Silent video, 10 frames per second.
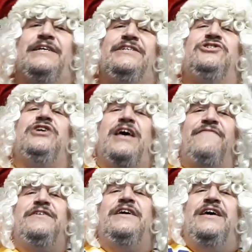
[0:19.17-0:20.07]
says you have
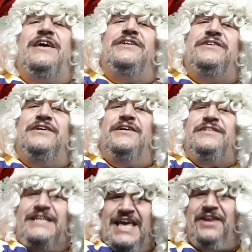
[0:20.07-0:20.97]
to, to,
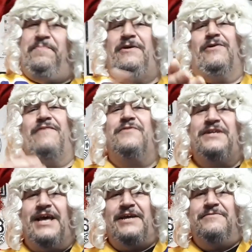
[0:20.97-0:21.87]
to get a beer every
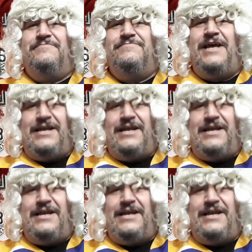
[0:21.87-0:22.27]
day. Hey,